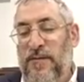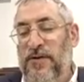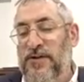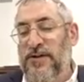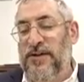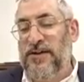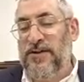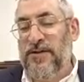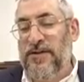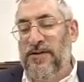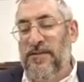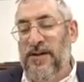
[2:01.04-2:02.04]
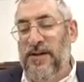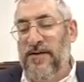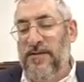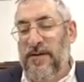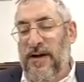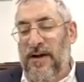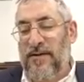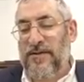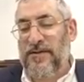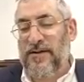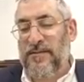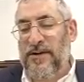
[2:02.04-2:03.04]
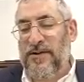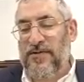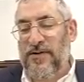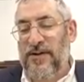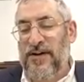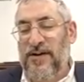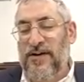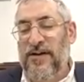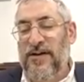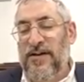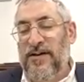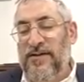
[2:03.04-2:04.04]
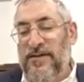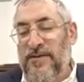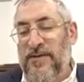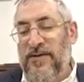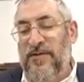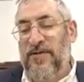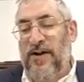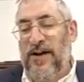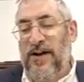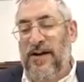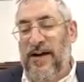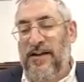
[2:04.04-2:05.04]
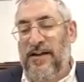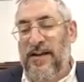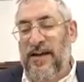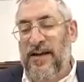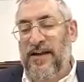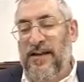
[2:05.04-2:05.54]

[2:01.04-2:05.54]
fortune is going to be, how he's going to be treated. So when you cry at night,